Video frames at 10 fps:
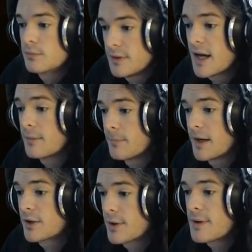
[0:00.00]
Yeah,
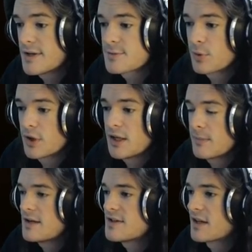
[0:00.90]
micro is pretty
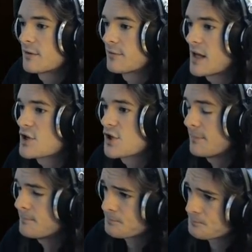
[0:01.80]
amazing and
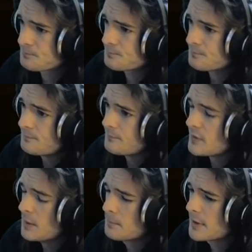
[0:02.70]
flashy,
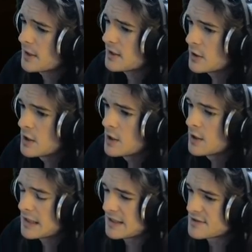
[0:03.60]
but
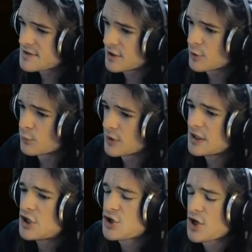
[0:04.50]
it's gonna
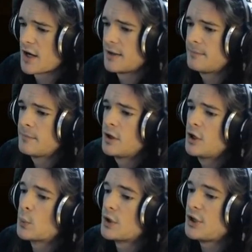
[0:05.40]
really shine
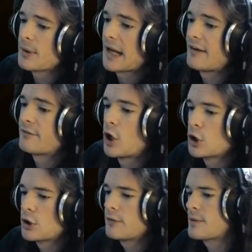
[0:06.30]
when you have
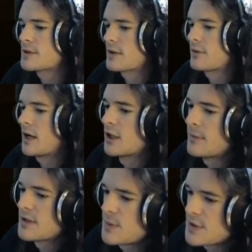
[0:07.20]
all of those other elements